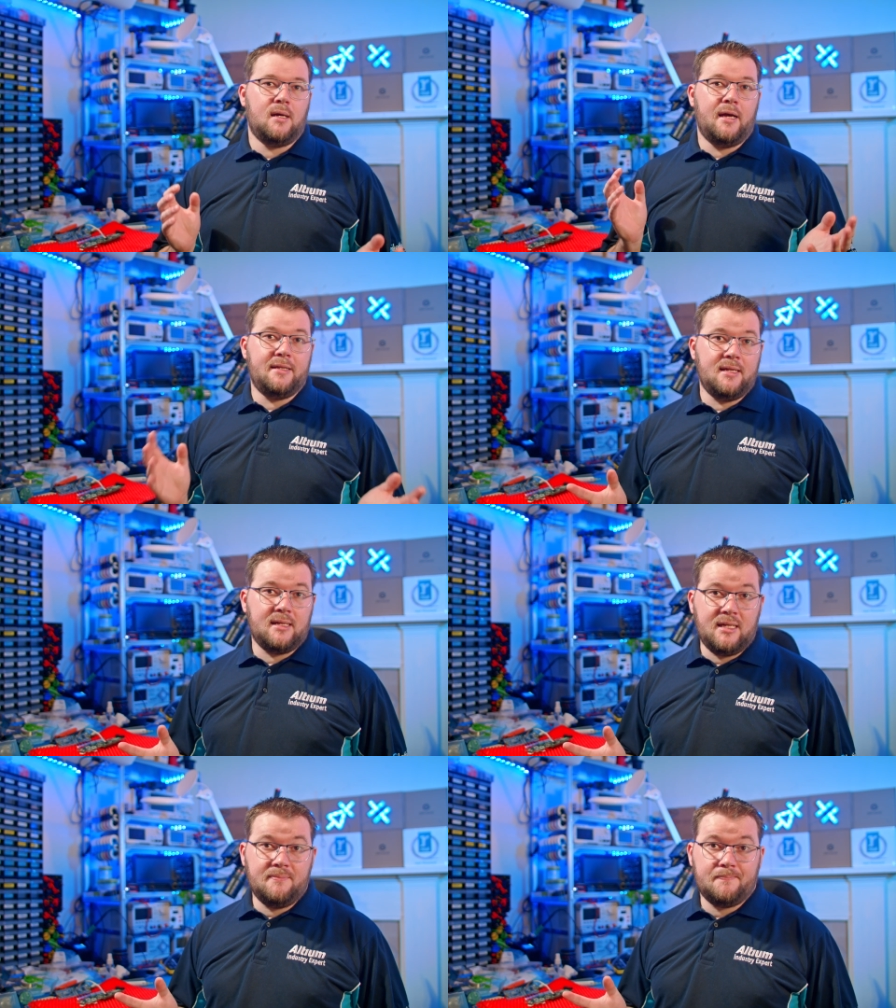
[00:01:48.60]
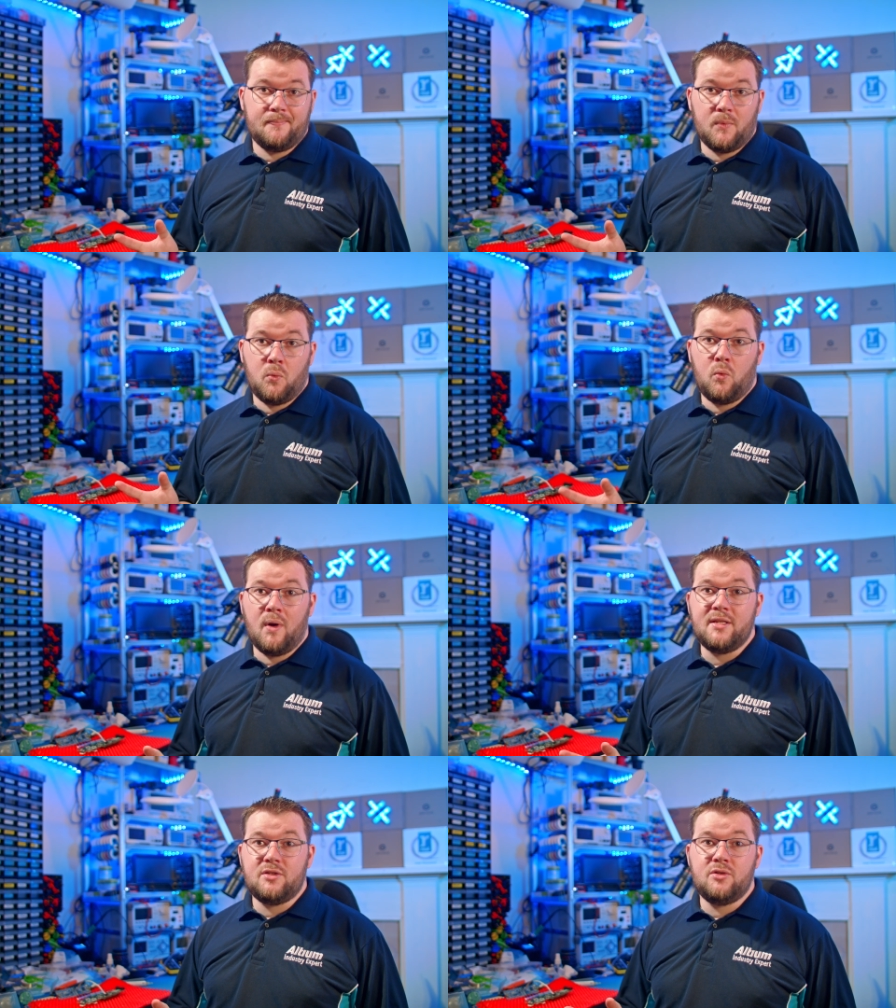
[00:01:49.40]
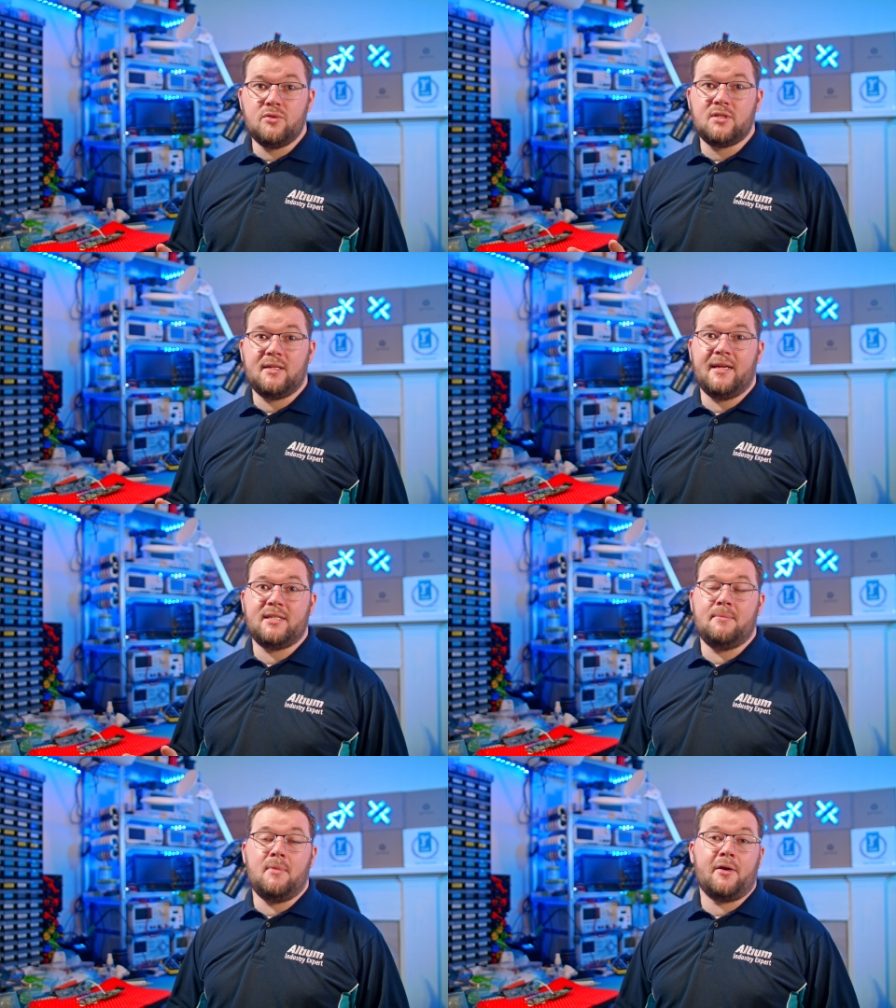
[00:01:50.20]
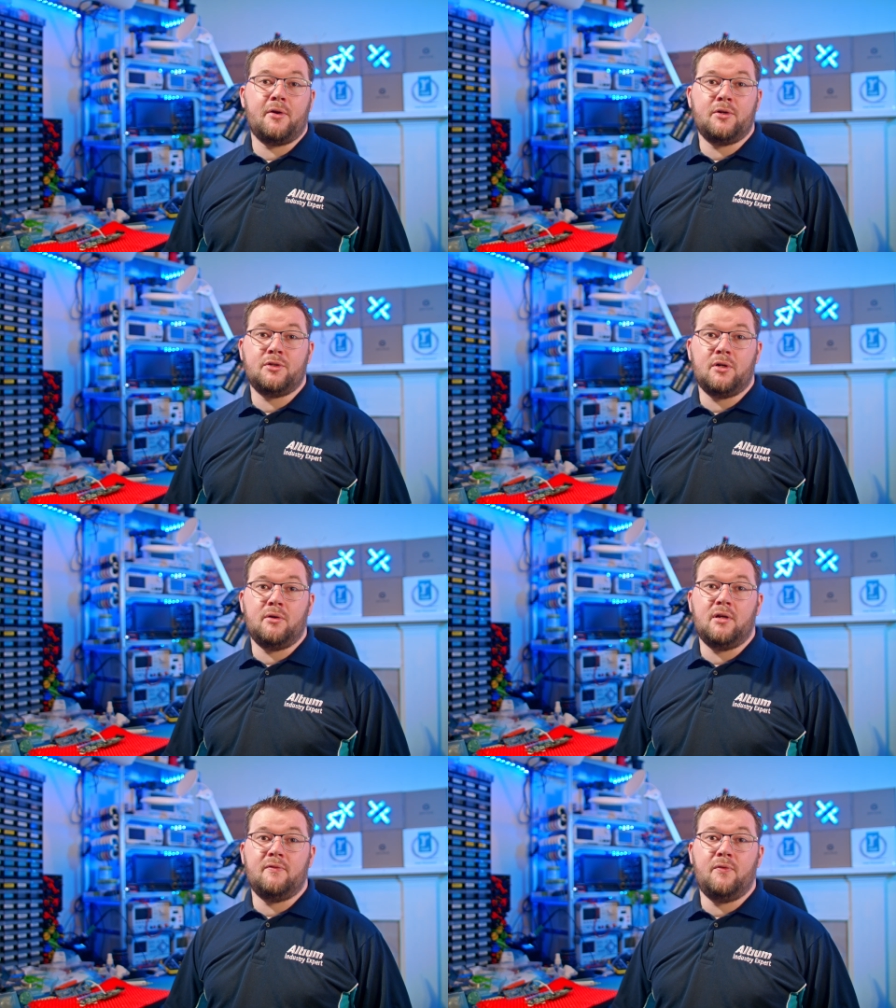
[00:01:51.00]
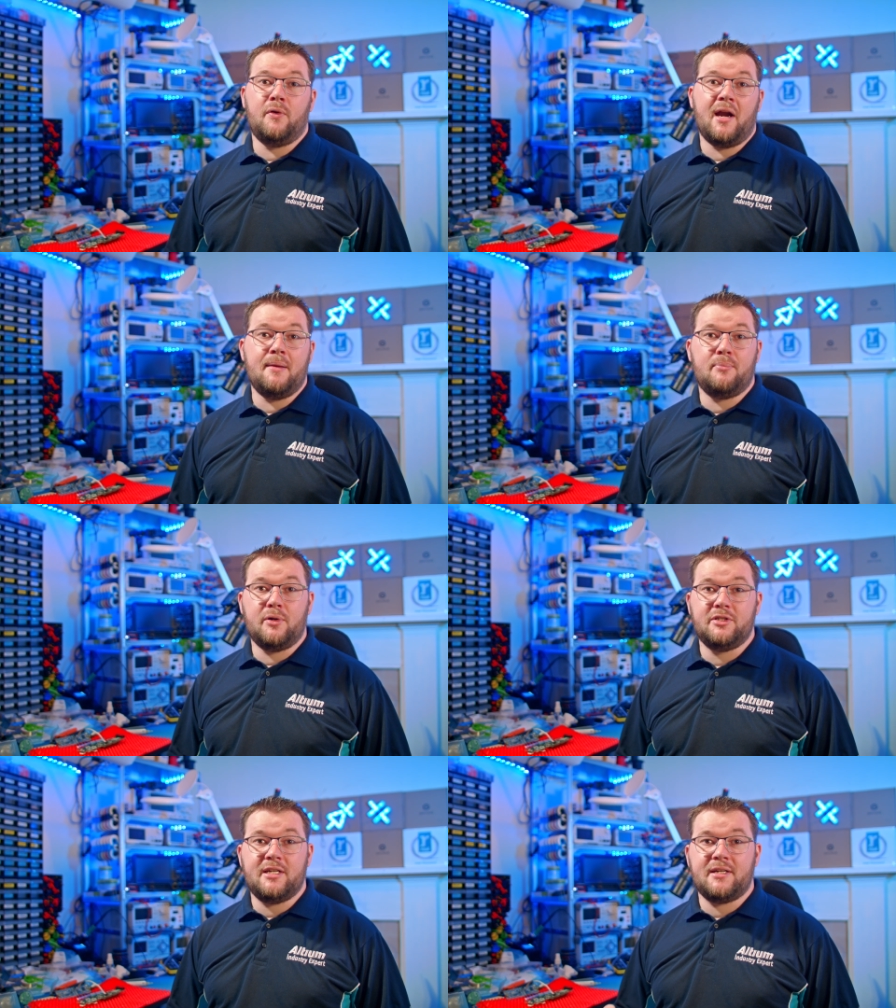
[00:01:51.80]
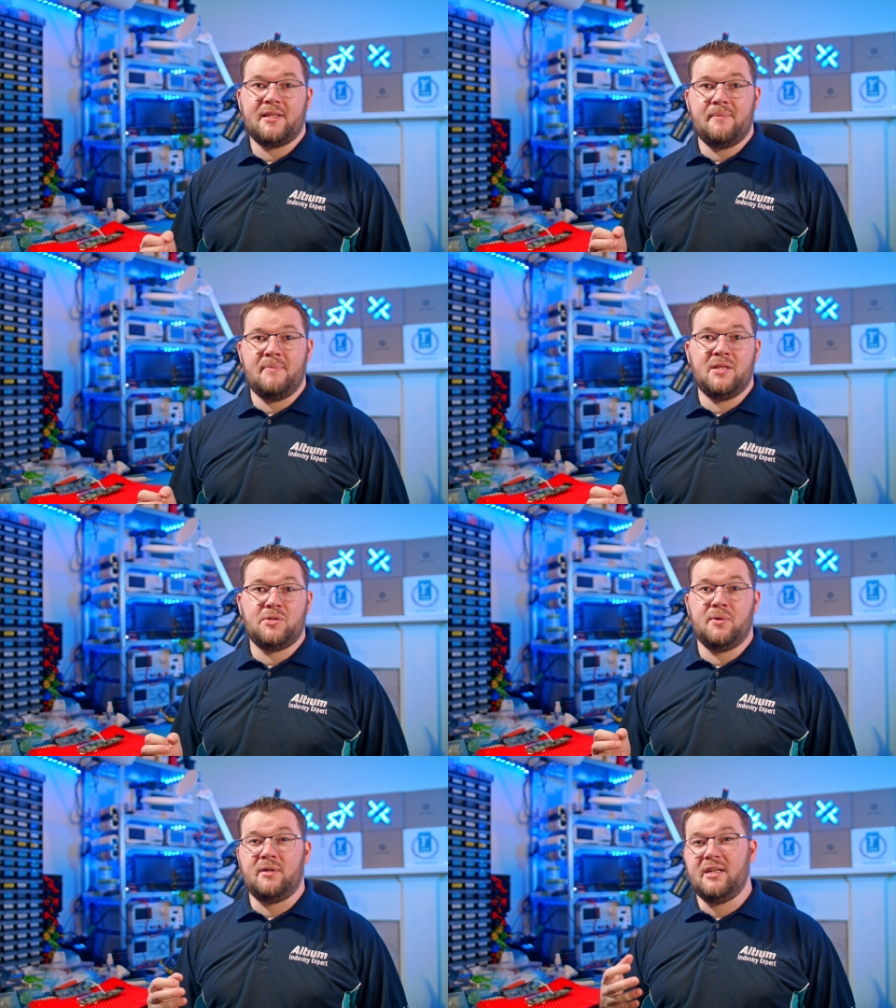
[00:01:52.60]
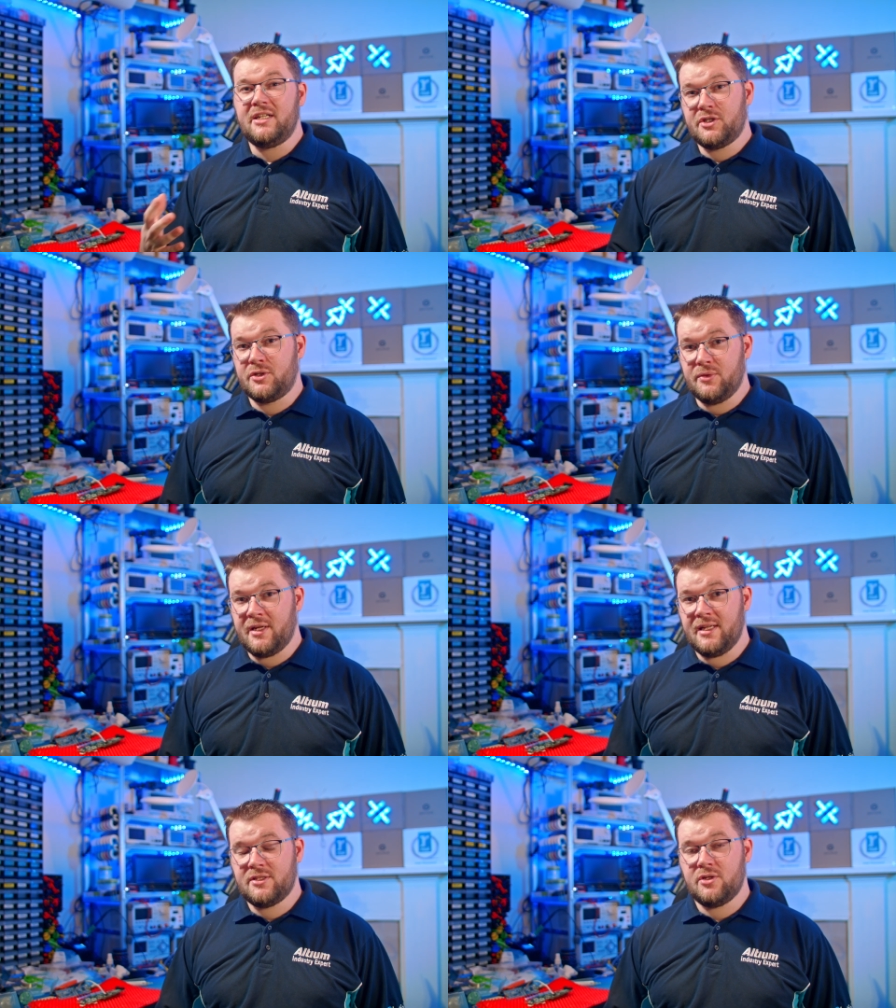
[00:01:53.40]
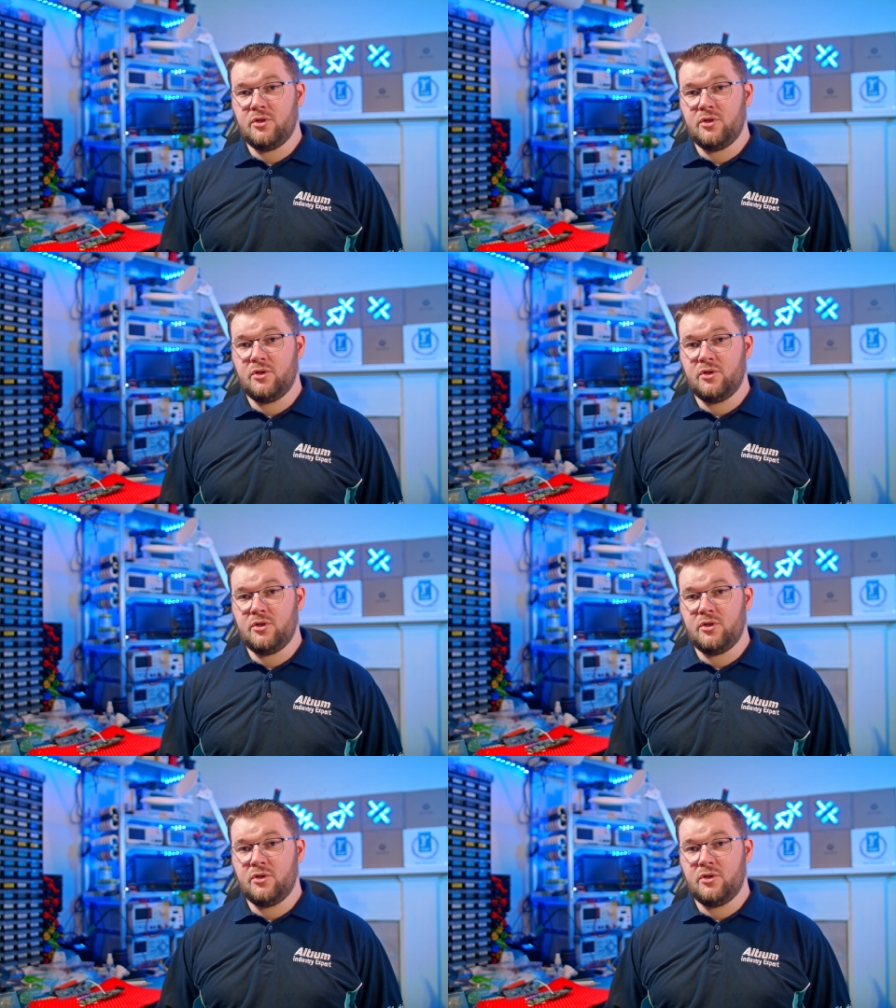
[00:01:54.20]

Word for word: Ideally, once you select a microcontroller for a project that meets your electrical needs,